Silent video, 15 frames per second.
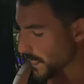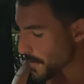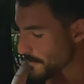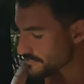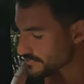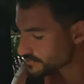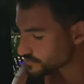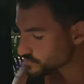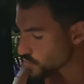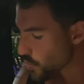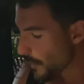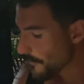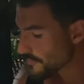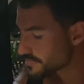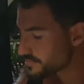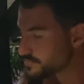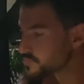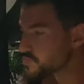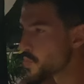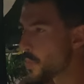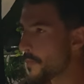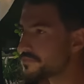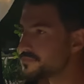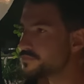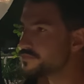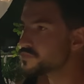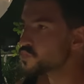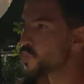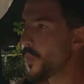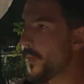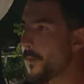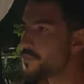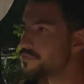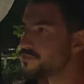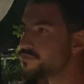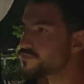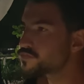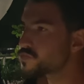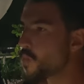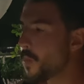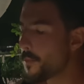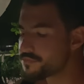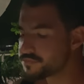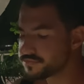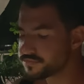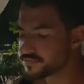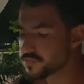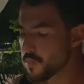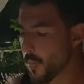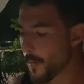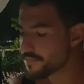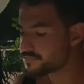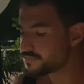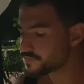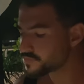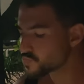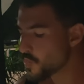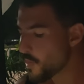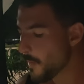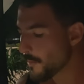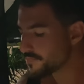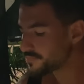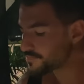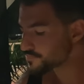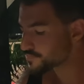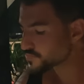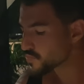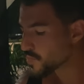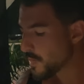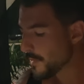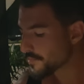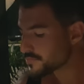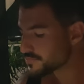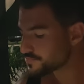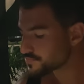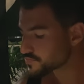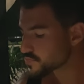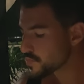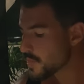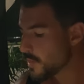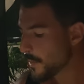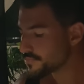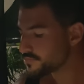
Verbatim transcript: I'd love some, and I'd take that any day over any bit of sushi or a bowl of pho.